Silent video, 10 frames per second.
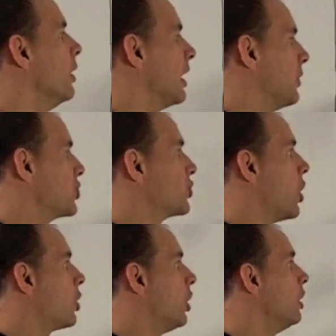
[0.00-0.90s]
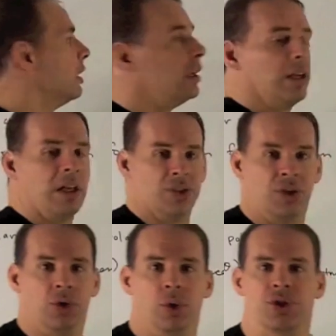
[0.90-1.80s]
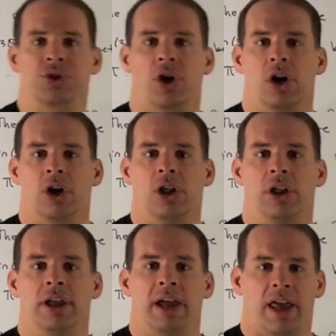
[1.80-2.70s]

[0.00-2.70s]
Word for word: Okay, the circle is the unit circle,